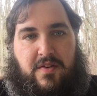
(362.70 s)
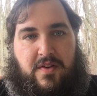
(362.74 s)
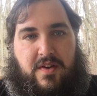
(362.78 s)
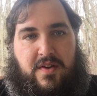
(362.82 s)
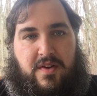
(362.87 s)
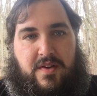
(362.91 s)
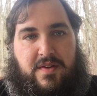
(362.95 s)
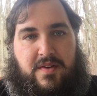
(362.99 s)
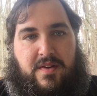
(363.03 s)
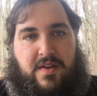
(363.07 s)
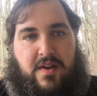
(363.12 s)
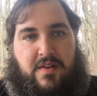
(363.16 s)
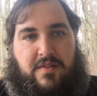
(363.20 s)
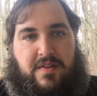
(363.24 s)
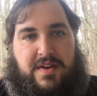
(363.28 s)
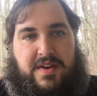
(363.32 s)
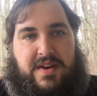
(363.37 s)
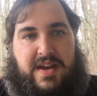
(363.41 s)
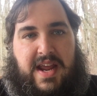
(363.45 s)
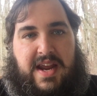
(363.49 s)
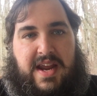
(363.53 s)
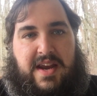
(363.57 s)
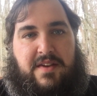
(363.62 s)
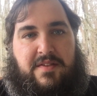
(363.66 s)
a
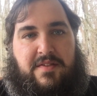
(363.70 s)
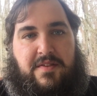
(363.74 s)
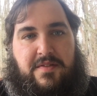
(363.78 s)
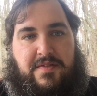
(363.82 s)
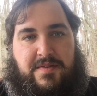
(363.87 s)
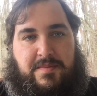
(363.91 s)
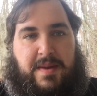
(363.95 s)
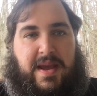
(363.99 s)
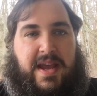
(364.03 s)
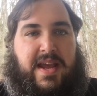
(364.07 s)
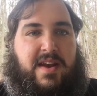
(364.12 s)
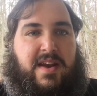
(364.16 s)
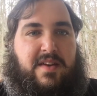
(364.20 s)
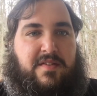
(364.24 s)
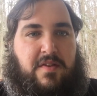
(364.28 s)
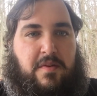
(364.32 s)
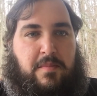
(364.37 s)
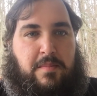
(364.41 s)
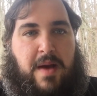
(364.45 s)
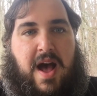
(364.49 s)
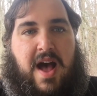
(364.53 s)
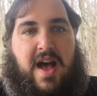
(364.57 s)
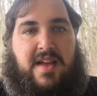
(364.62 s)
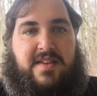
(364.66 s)
native of Spain, of a
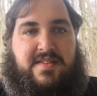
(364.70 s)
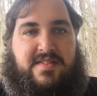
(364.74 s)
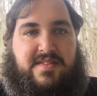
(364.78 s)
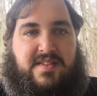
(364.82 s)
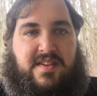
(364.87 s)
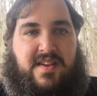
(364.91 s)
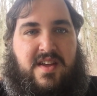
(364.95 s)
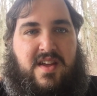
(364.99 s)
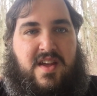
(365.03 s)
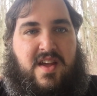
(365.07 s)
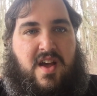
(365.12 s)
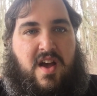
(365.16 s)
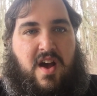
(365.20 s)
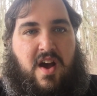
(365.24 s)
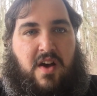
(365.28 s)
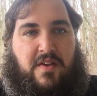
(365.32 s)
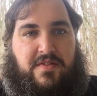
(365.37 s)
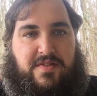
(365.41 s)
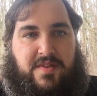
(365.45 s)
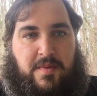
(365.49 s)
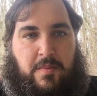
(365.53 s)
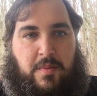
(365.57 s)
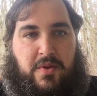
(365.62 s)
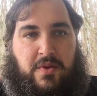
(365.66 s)
Basque,
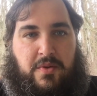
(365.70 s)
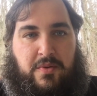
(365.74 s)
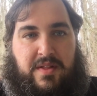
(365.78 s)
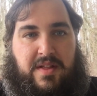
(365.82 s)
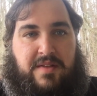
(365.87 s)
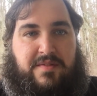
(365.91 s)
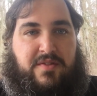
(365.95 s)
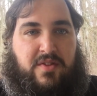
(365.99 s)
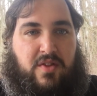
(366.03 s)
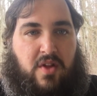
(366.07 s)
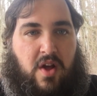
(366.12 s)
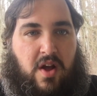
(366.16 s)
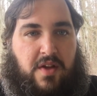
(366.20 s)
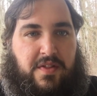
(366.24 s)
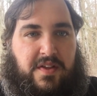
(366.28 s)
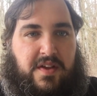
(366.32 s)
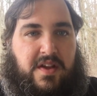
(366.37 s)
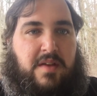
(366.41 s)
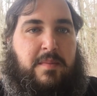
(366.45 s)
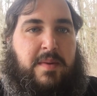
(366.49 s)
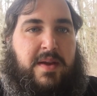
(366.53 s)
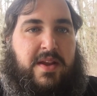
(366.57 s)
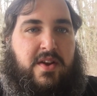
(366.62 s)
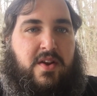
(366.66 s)
of someone who lived along the
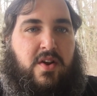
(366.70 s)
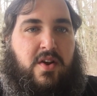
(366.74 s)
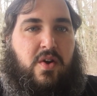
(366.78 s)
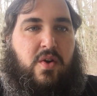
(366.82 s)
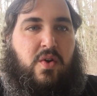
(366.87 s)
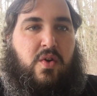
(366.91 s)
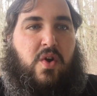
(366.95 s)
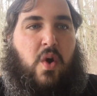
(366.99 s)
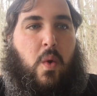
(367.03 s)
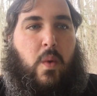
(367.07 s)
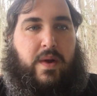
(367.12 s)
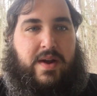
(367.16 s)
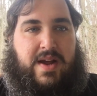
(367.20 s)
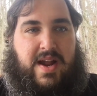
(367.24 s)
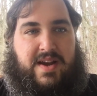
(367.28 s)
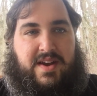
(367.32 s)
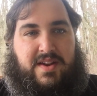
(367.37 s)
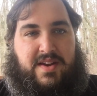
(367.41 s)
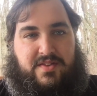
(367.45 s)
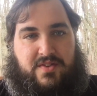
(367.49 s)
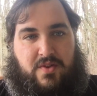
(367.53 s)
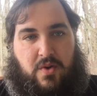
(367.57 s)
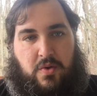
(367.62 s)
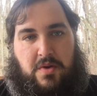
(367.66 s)
Camino, going on
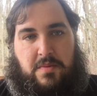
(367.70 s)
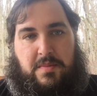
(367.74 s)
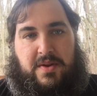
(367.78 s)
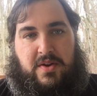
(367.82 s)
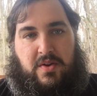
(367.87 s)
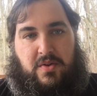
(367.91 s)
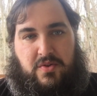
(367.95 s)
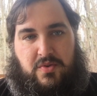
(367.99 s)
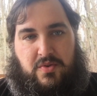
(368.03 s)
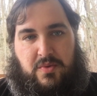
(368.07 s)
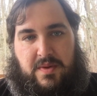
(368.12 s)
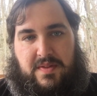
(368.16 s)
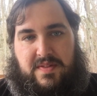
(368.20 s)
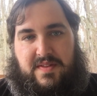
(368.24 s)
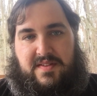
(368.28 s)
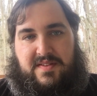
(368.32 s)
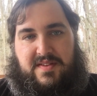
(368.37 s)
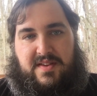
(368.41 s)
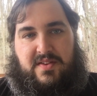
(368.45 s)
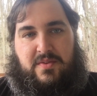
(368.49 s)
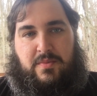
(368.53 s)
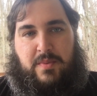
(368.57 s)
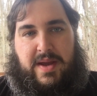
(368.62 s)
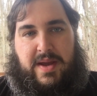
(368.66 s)
his own Camino and doing things
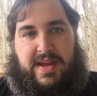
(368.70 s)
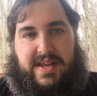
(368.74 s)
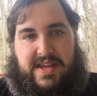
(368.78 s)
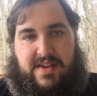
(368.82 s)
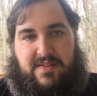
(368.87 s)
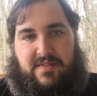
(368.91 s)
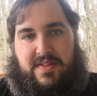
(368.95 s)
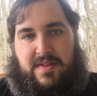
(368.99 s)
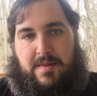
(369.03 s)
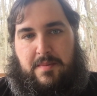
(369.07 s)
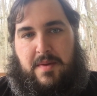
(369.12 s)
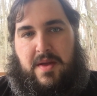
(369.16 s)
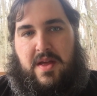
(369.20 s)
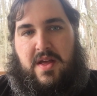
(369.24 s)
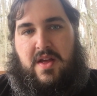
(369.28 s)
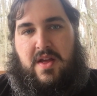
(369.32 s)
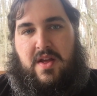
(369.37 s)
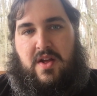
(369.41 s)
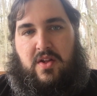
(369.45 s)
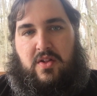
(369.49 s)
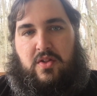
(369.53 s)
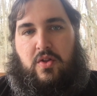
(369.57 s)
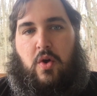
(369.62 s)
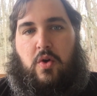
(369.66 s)
his way and giving the
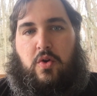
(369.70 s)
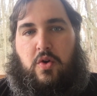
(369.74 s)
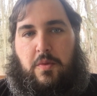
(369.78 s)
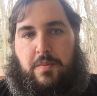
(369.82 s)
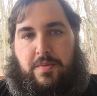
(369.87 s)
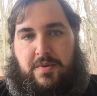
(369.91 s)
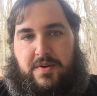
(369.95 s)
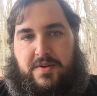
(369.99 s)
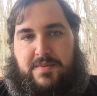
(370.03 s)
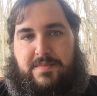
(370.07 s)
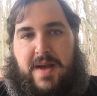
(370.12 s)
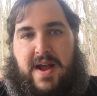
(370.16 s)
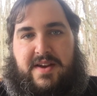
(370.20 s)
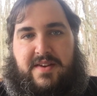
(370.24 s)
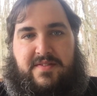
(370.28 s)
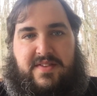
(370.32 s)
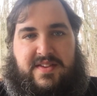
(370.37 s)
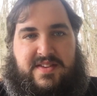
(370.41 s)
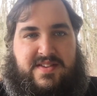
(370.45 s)
local perspective.